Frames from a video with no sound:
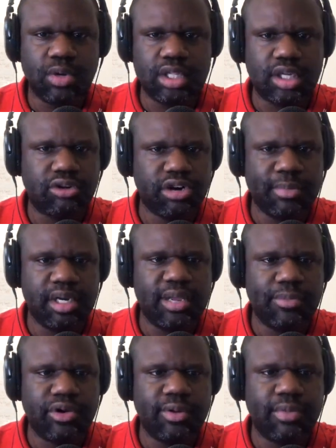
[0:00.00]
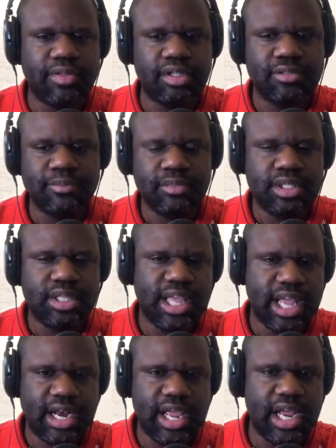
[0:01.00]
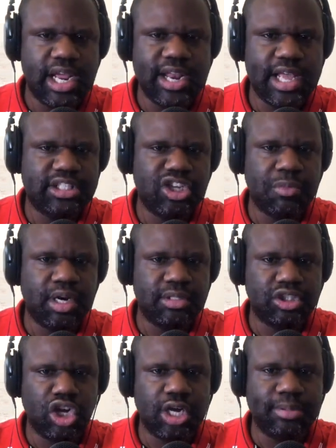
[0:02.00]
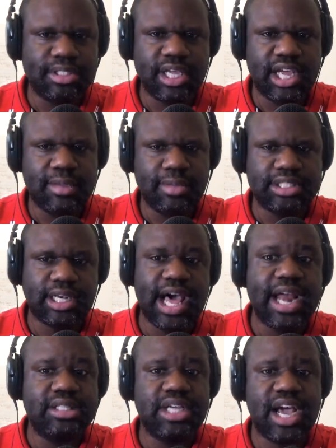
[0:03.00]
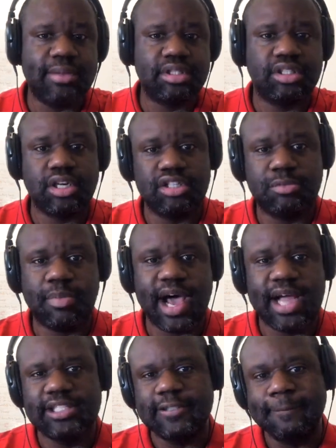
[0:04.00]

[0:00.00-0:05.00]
The Caribbean immigrant brothers and they they soak up, soak up this game because a lot of times in certain spots